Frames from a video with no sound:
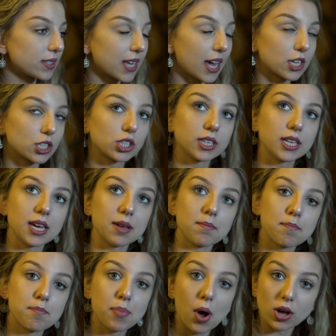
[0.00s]
is actually
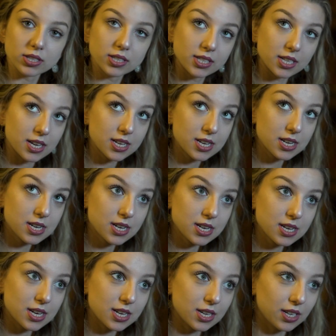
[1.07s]
in Boston,
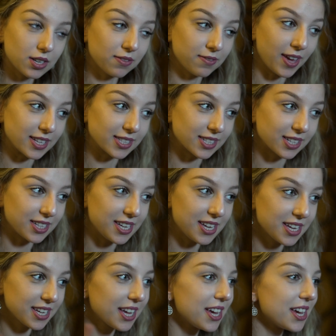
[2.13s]

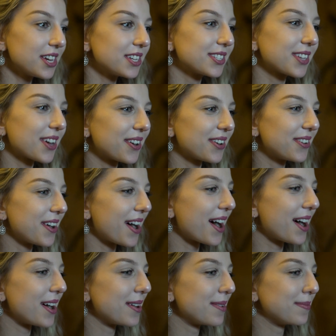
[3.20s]
fancily.
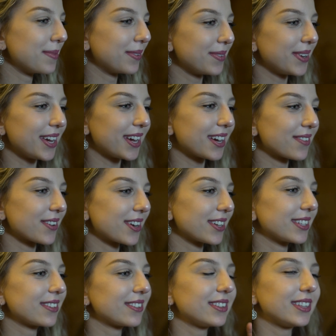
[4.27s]
So we were a
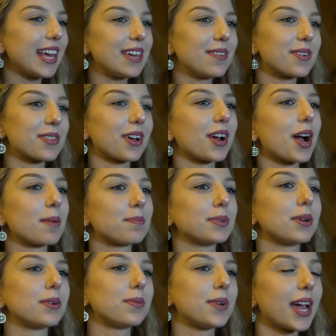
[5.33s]
little late with our
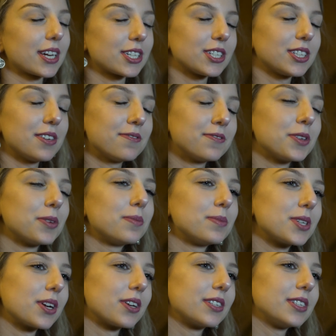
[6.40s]
upload. We actually
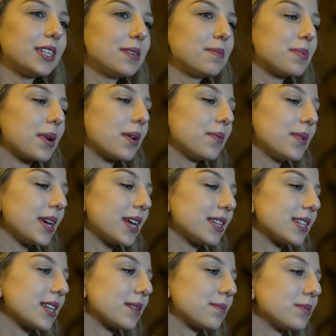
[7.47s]
filmed early, but we
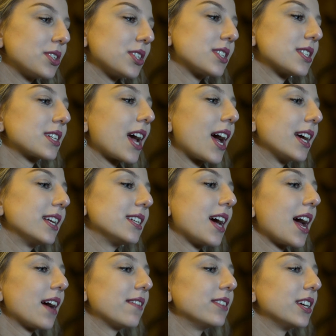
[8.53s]
ended up just kind of
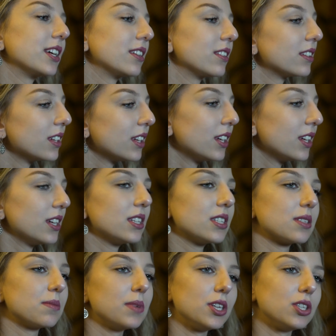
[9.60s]
having
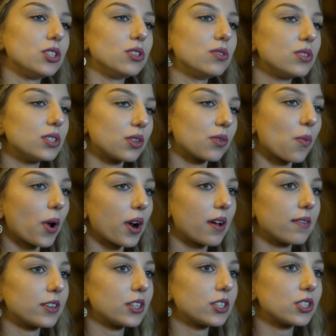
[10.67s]
some issues or
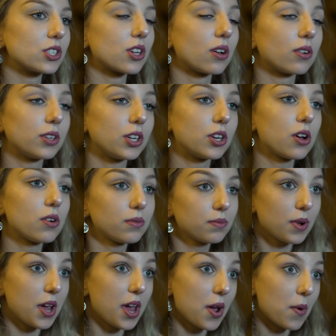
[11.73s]
whatever. So, you know,
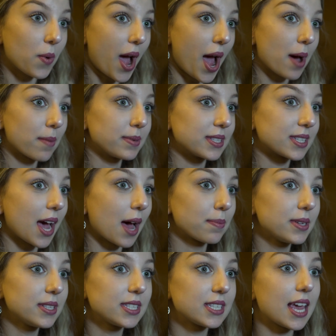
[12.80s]
what happens
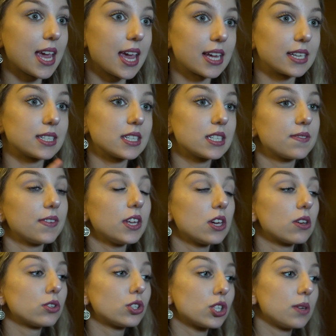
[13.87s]
happens, and this
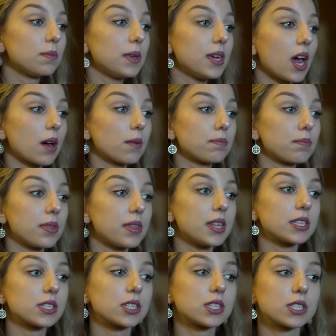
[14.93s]
video should be up
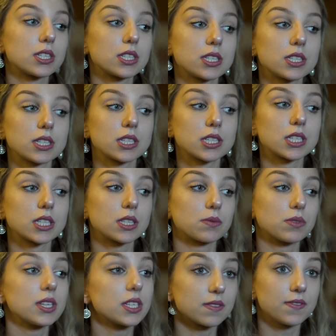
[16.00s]
this
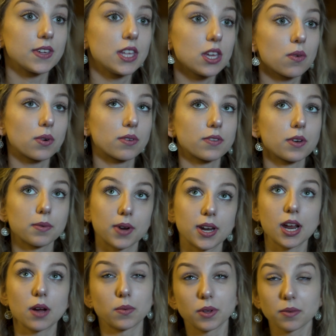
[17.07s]
video we're filming right
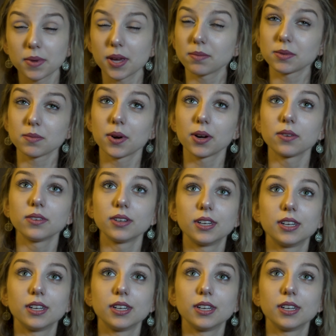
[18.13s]
now. Will it be up tomorrow?